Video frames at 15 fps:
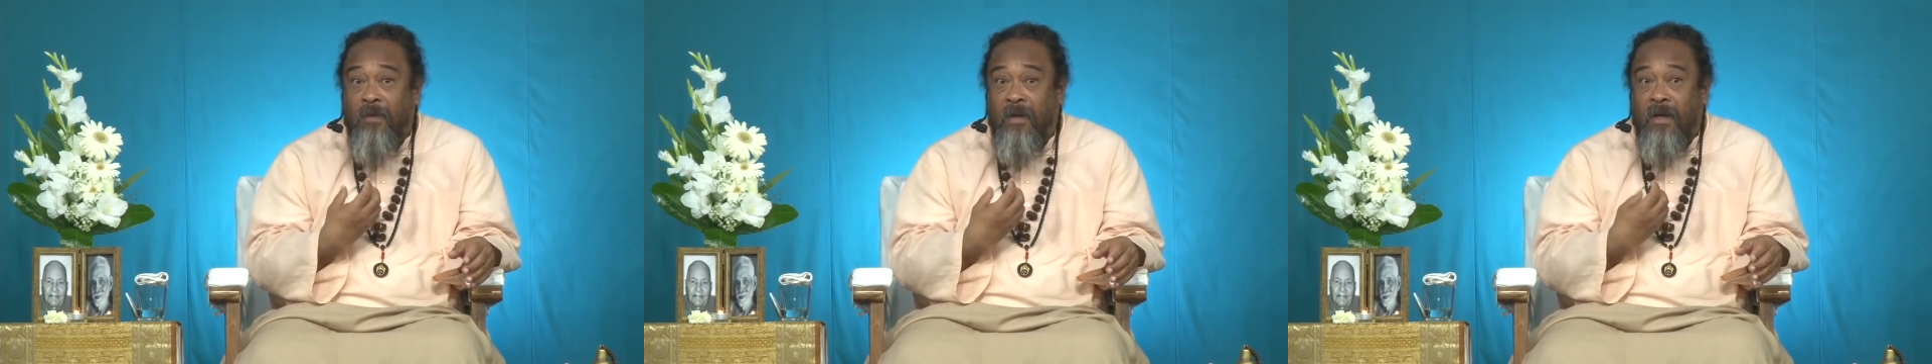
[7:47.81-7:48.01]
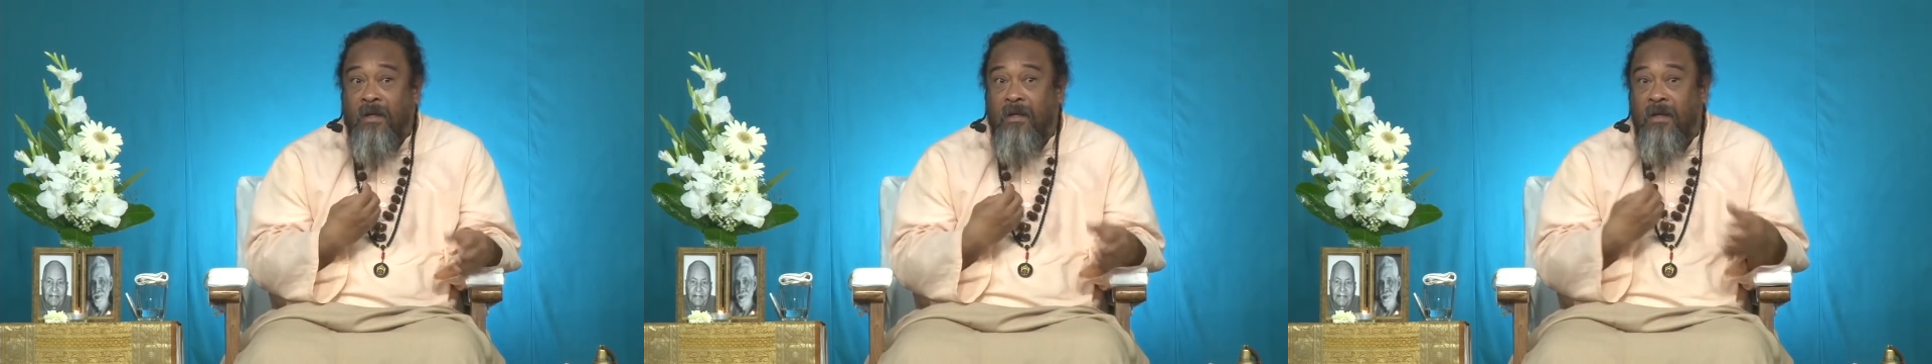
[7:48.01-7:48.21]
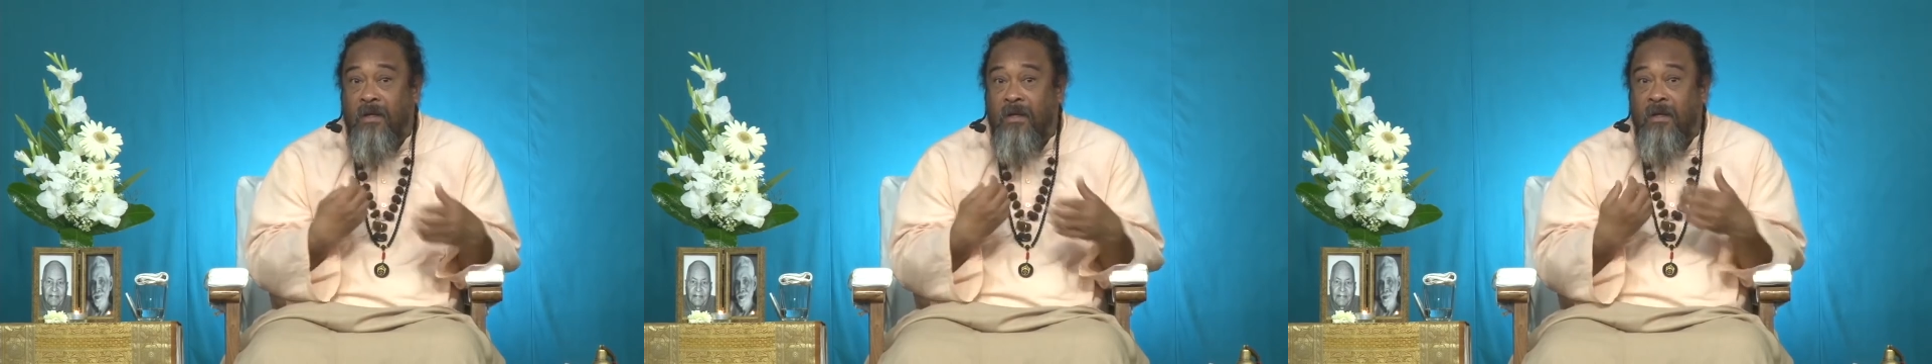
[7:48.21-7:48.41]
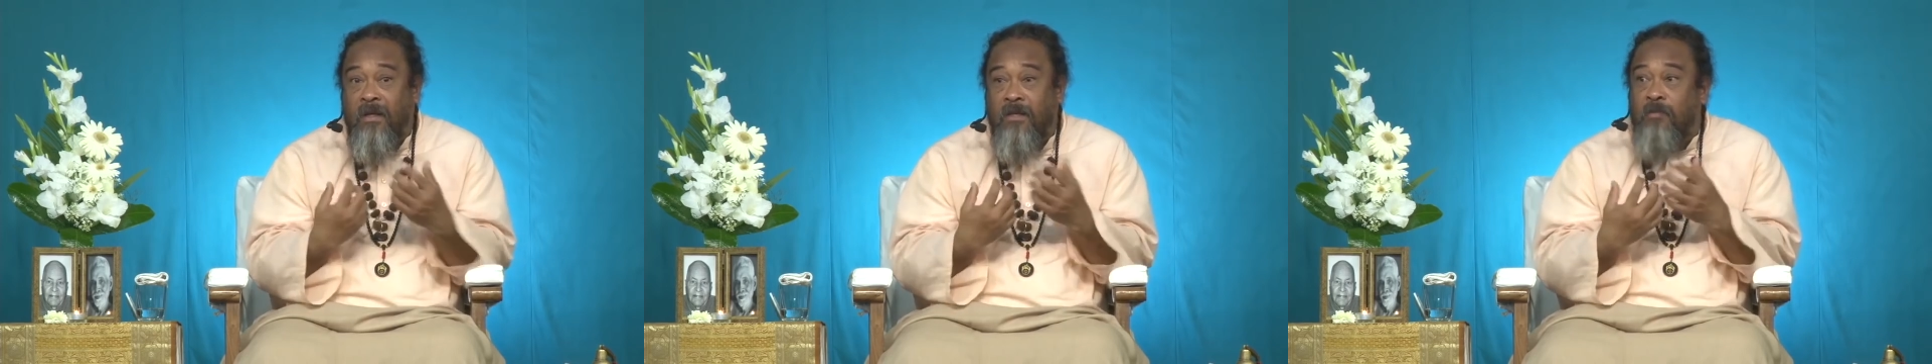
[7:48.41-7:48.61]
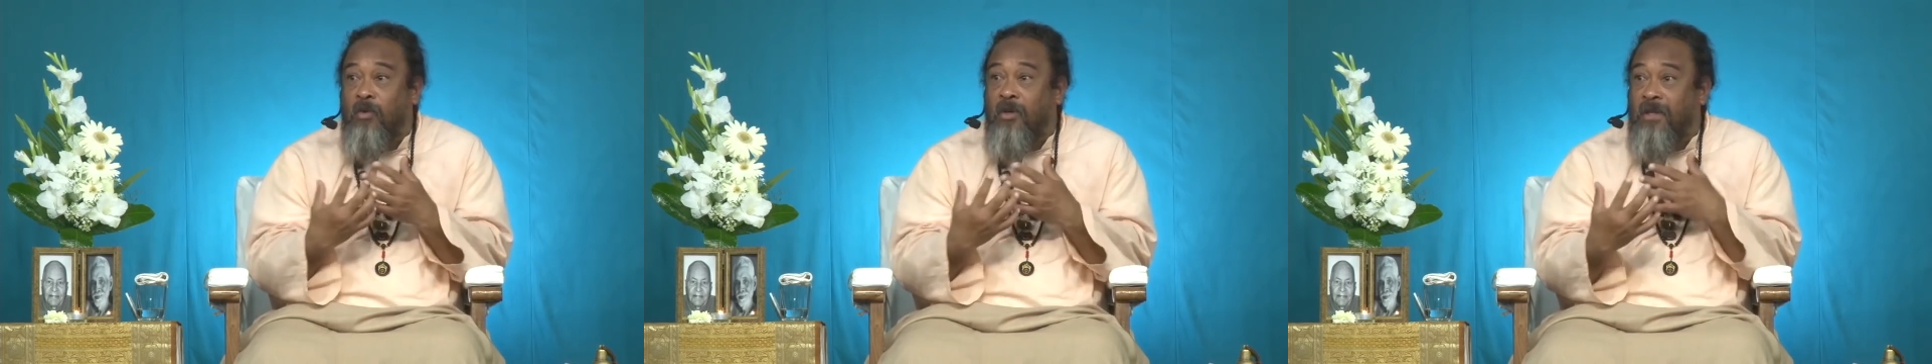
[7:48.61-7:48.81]

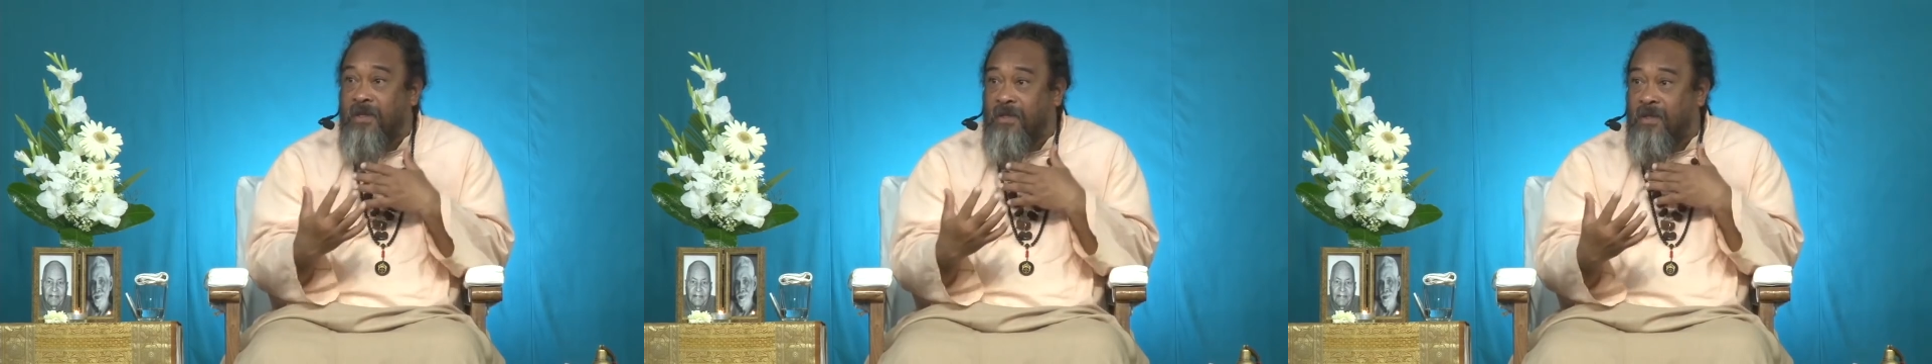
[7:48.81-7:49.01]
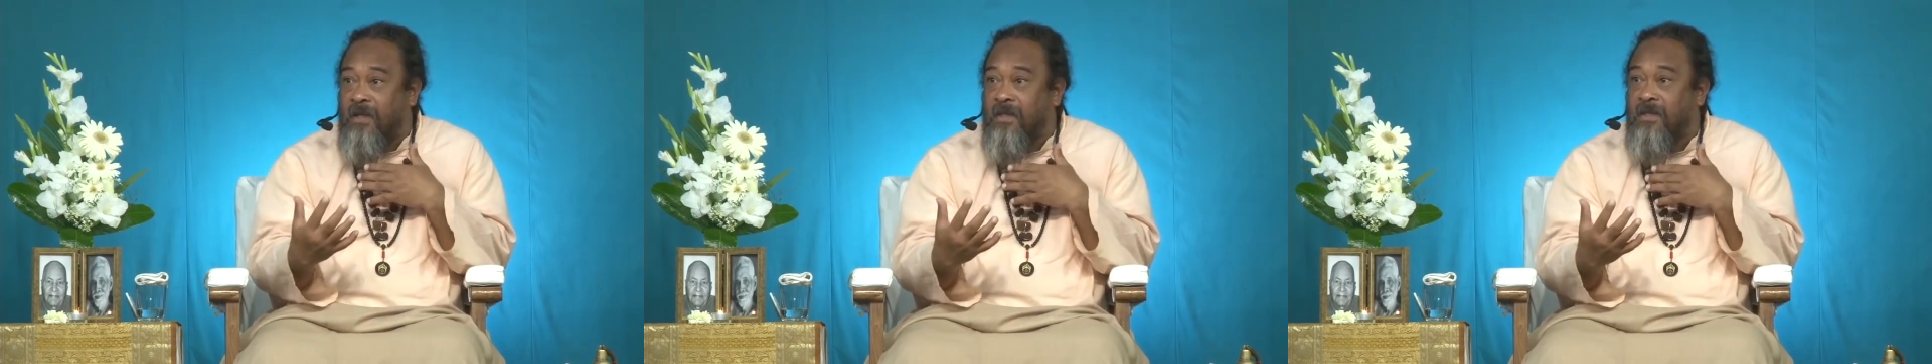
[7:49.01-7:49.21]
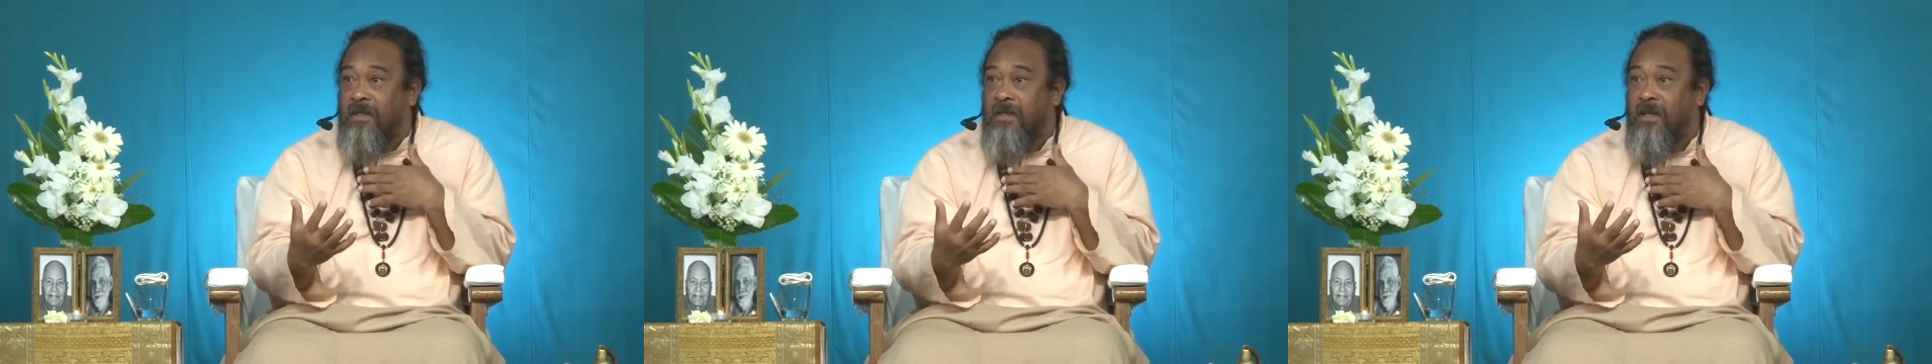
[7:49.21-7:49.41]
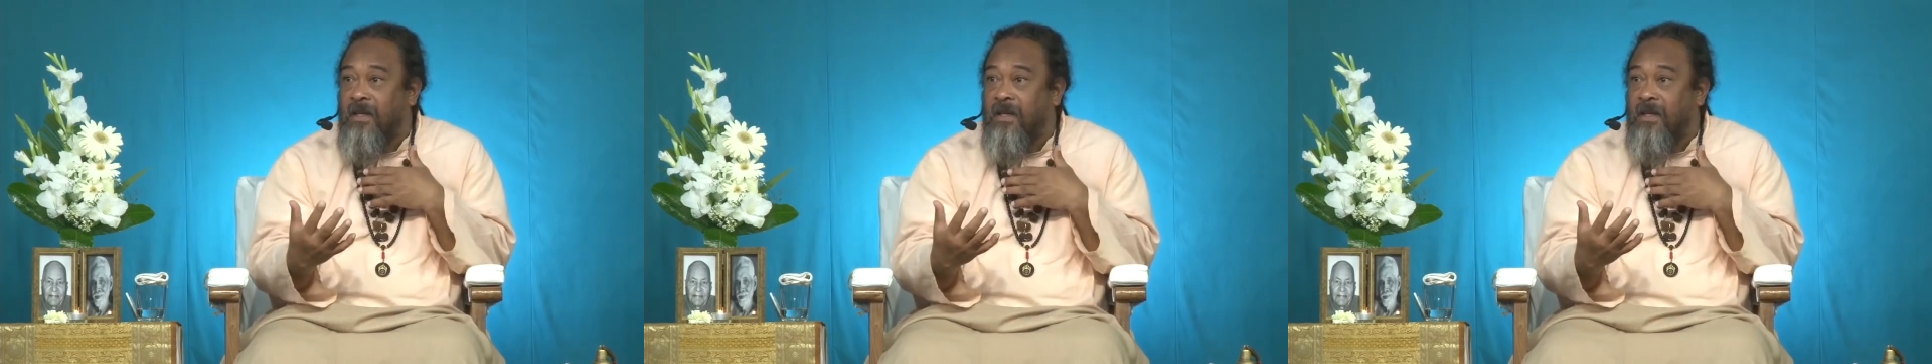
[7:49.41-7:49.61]
there's more distance,